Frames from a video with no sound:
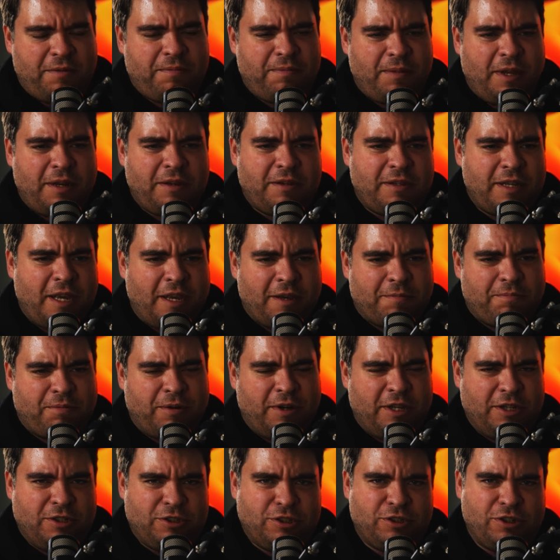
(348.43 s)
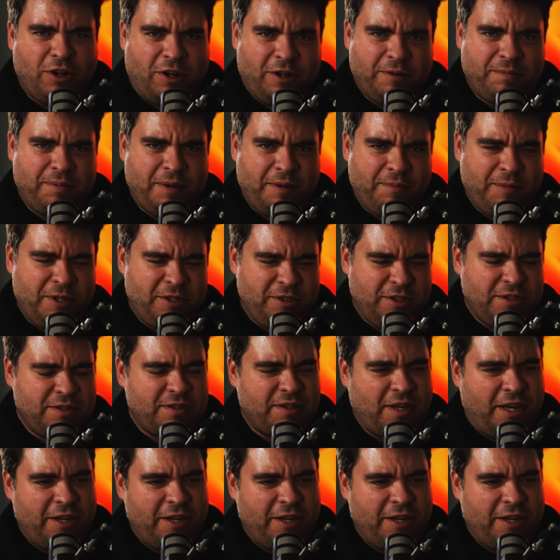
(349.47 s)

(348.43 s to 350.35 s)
They take pretty sharp images.